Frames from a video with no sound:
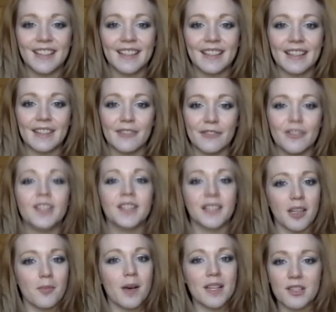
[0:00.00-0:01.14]
can feel like a
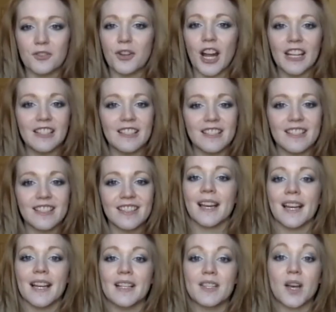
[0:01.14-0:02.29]
best friend.
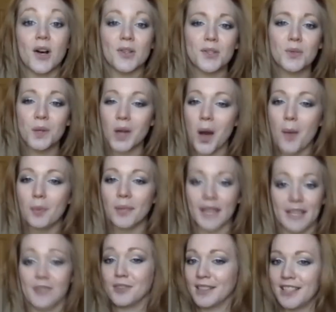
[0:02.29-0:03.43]
It's also a
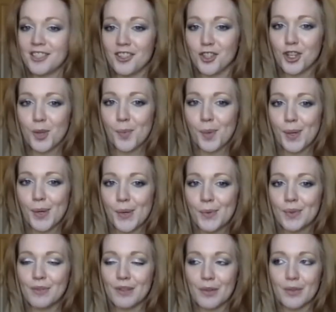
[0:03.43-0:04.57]
complicated relationship.
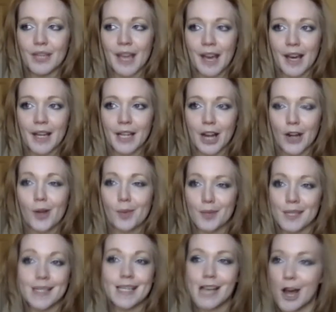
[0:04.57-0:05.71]
We've definitely had our ups
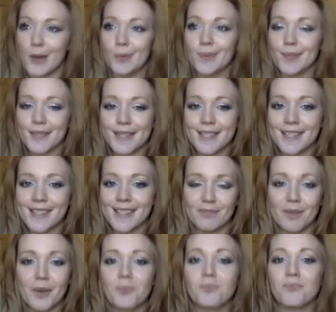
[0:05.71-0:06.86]
and downs,
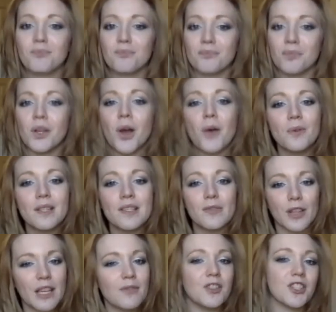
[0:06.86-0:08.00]
but we always
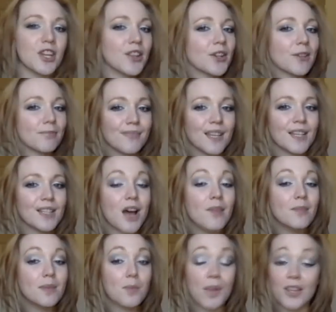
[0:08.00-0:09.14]
forgive each other. It taught
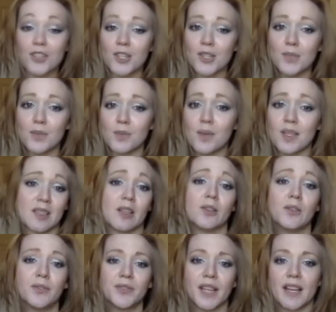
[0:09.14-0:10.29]
me patience with
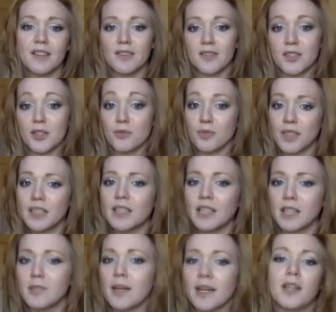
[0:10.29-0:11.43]
myself and to really keep
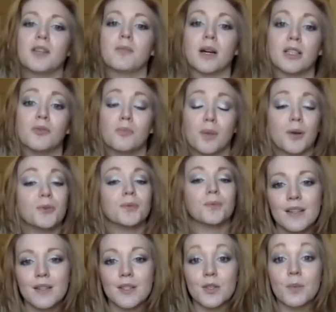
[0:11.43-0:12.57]
my head in my own boat.
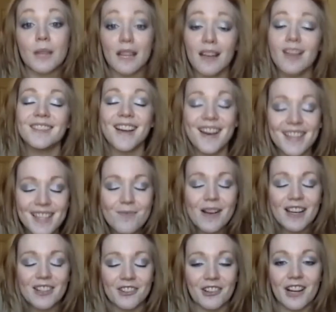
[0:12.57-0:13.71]
So when I got lost in my
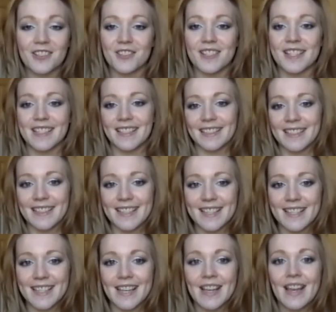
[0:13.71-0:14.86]
undergraduate studies
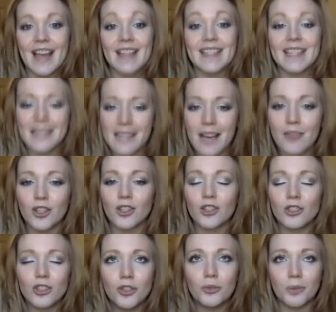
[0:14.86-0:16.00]
and didn't have a
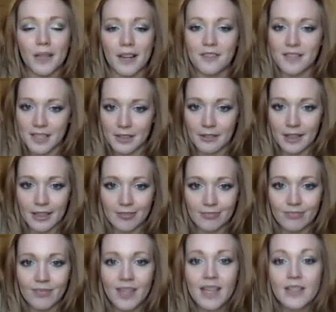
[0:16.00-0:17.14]
clue what I was doing,
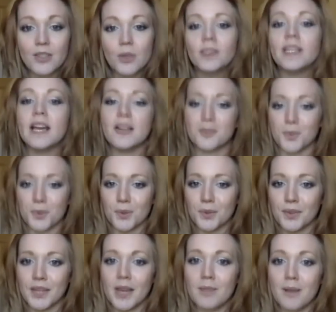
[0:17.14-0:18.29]
it's only natural
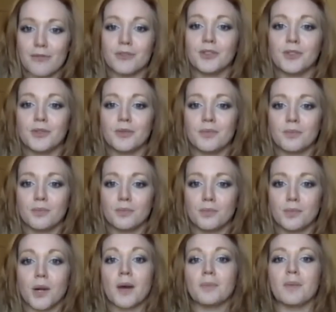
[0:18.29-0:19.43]
that my flute
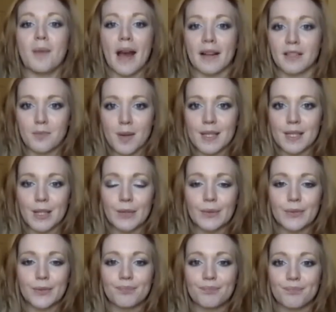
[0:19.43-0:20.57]
brought me back to myself.
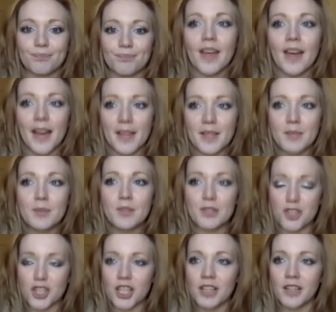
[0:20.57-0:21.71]
As a
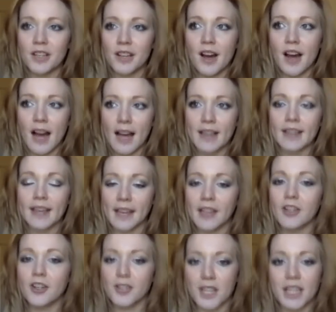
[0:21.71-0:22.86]
musician, I can
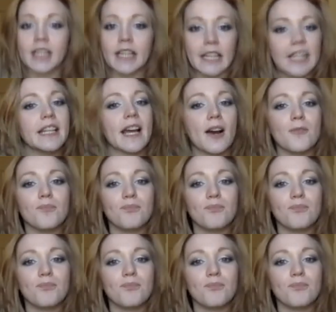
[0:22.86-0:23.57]
articulate it now.